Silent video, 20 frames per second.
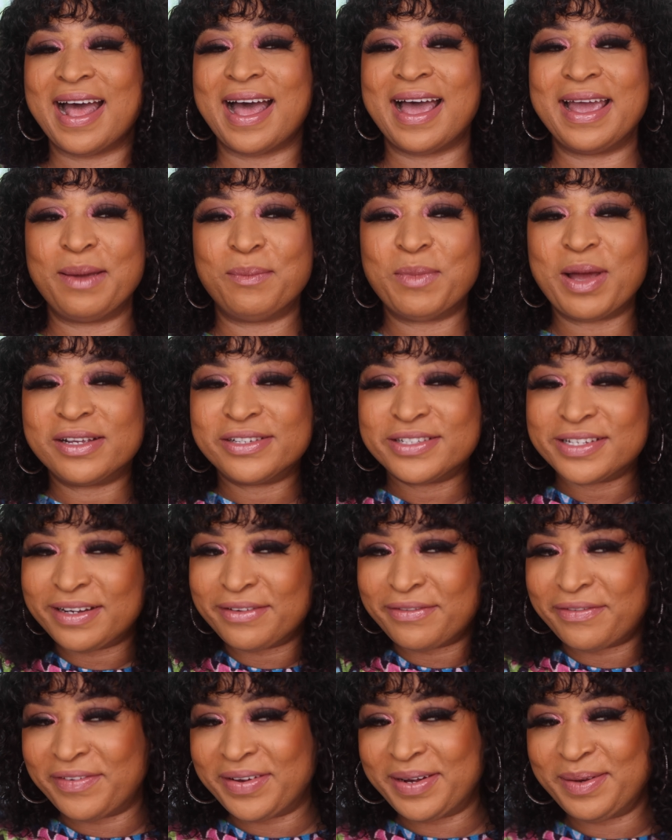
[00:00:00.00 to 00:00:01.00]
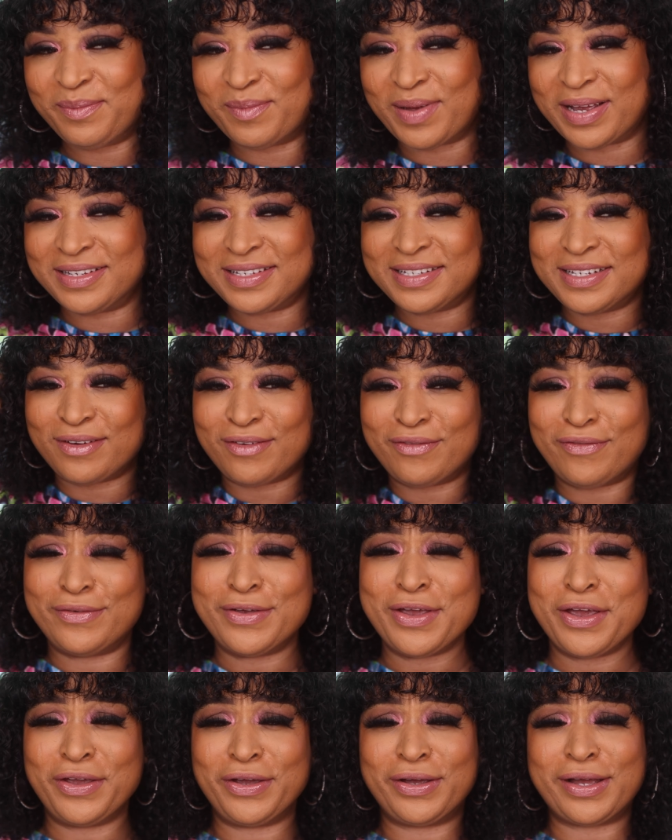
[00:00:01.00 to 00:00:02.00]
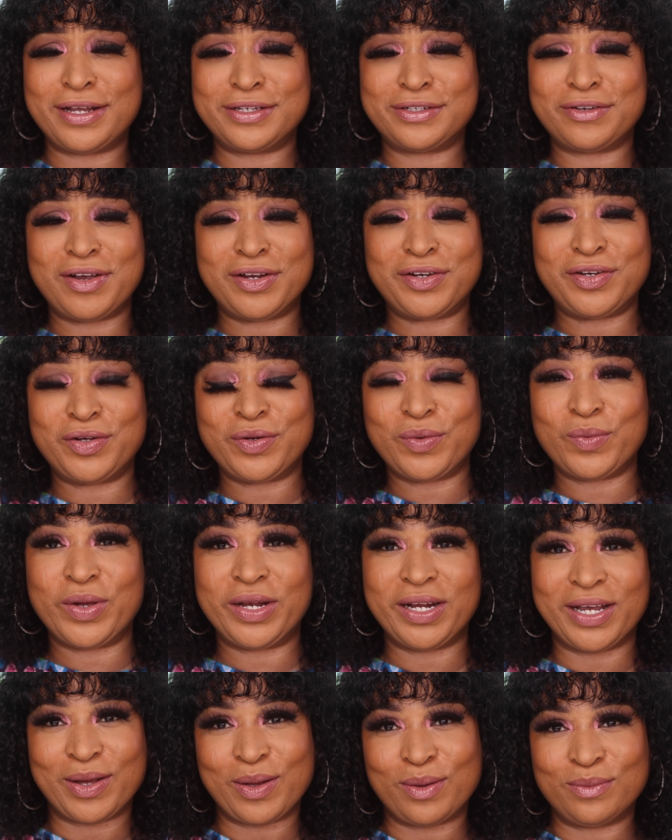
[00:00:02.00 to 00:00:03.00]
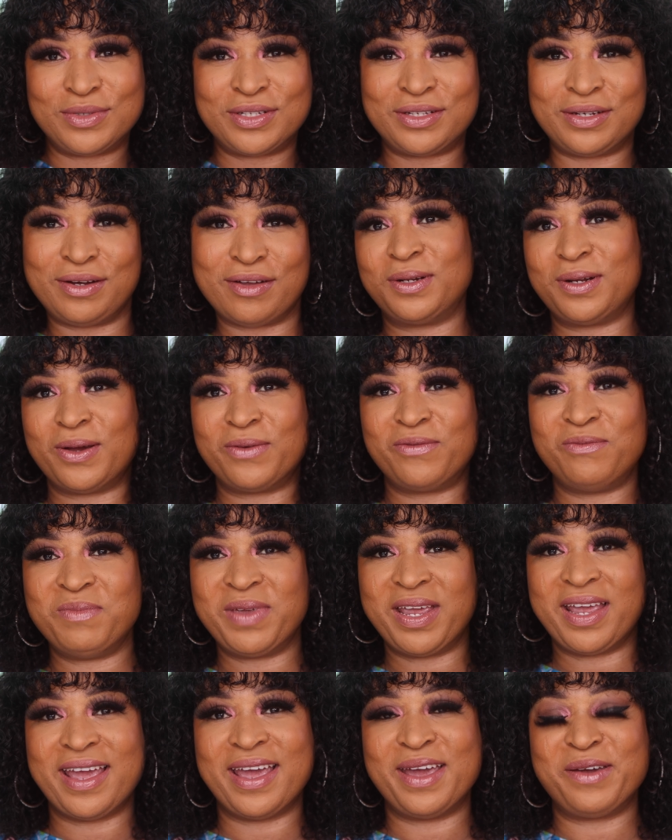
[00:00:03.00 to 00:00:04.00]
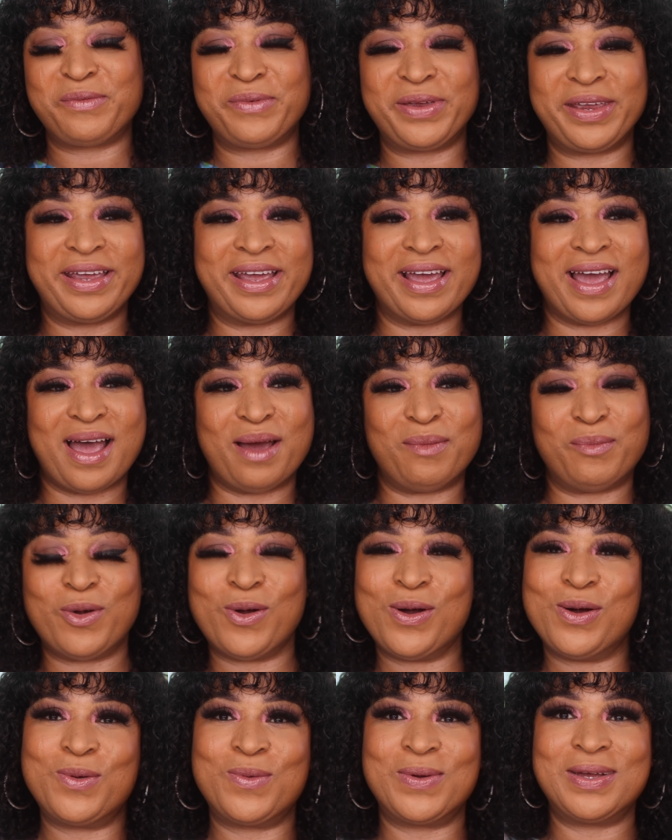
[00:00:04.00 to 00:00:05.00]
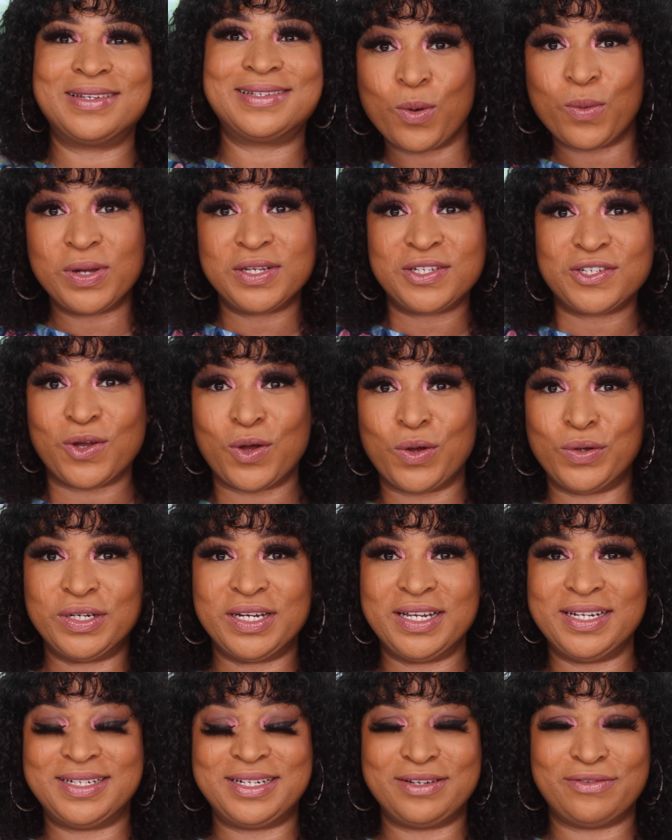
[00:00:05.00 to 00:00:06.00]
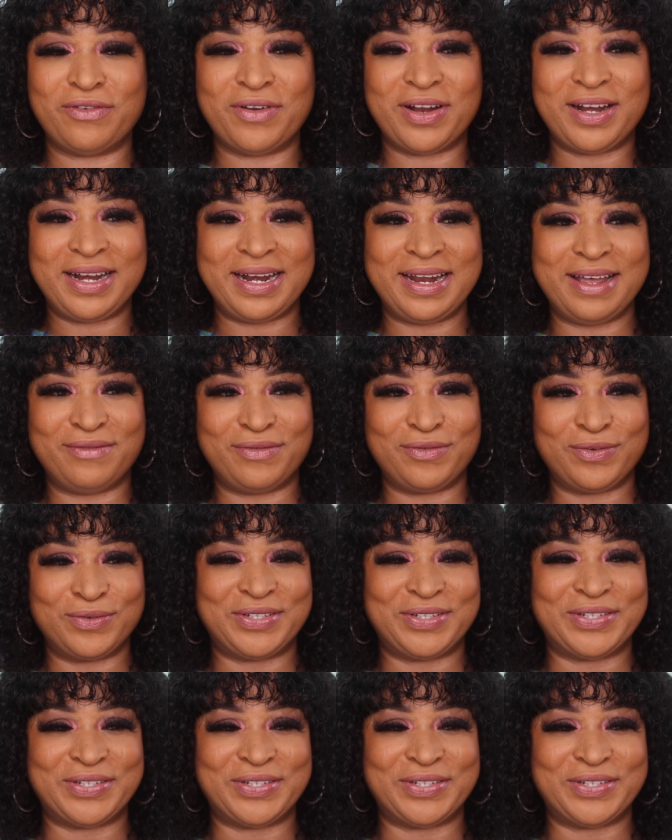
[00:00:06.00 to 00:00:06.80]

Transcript: I am actually feeling myself. You guys already know when it comes to Luvme Hair Wig, I'm always, always on a different level.